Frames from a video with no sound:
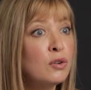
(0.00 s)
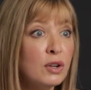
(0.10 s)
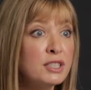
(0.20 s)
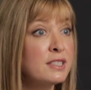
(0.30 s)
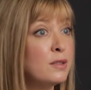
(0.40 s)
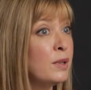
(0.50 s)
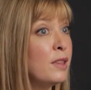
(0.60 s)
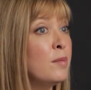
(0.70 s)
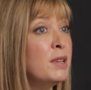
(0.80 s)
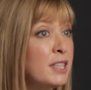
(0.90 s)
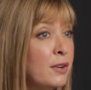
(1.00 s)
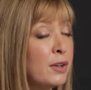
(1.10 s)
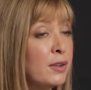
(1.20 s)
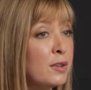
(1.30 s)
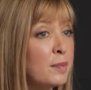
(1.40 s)
not just with the
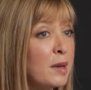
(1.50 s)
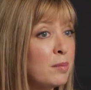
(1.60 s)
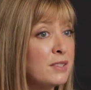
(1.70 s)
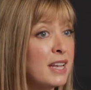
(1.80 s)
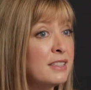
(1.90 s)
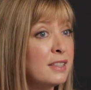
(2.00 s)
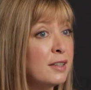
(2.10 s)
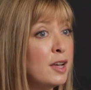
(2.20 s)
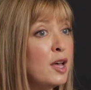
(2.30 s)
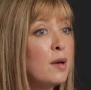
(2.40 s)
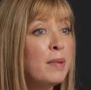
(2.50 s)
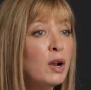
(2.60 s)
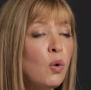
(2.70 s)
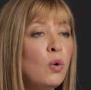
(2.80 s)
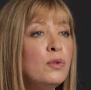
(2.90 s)
material that's being presented,
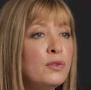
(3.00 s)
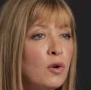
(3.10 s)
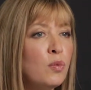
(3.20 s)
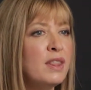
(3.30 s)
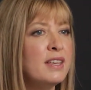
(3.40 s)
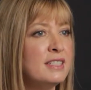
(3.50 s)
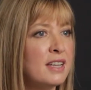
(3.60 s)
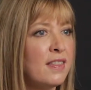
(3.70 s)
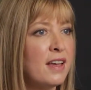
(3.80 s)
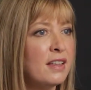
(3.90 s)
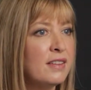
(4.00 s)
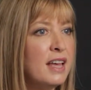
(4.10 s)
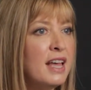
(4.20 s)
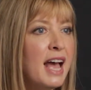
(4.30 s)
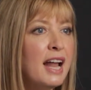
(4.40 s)
but also with each other.
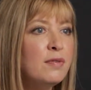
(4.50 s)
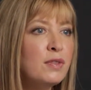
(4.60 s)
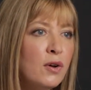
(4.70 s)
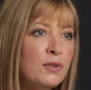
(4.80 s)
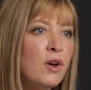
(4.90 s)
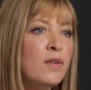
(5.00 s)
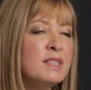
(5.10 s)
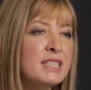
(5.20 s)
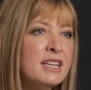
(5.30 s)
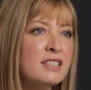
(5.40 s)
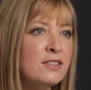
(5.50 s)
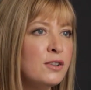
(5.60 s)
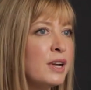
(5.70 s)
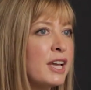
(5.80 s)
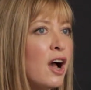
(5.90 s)
And if those conversations
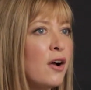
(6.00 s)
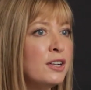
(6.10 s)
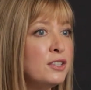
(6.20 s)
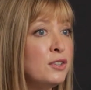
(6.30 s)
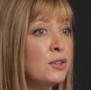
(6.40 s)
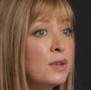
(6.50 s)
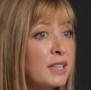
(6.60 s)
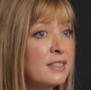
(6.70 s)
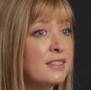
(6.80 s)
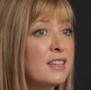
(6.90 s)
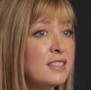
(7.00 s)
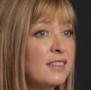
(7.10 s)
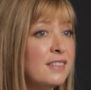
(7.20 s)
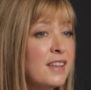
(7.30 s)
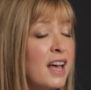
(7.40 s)
are encouraged during the
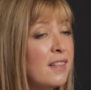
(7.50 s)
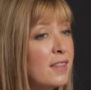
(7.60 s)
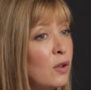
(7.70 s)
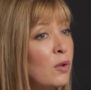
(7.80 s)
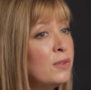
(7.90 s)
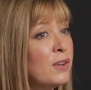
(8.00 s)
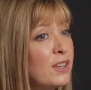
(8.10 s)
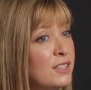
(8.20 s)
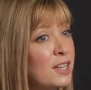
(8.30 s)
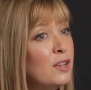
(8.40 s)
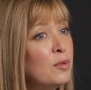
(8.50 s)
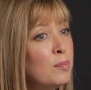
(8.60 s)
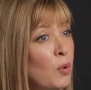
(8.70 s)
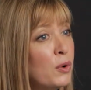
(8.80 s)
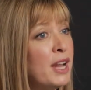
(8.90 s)
sessions, they'll also continue
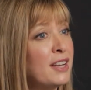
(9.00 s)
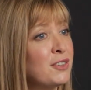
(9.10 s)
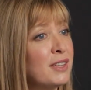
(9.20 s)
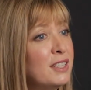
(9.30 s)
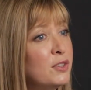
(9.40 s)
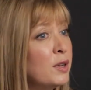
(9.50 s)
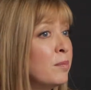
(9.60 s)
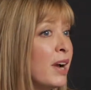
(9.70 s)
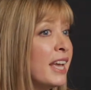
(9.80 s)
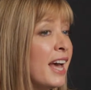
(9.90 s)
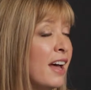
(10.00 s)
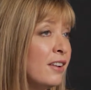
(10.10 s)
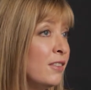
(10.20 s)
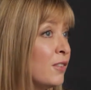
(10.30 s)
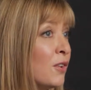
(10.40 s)
more naturally during
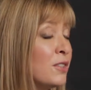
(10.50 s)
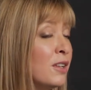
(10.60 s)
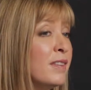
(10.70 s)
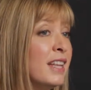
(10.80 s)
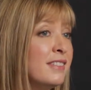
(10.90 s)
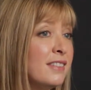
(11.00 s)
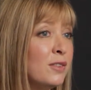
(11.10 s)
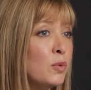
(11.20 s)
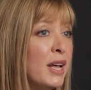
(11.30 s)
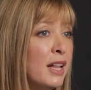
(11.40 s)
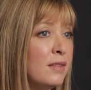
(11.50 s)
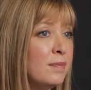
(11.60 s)
breakout and social events as well.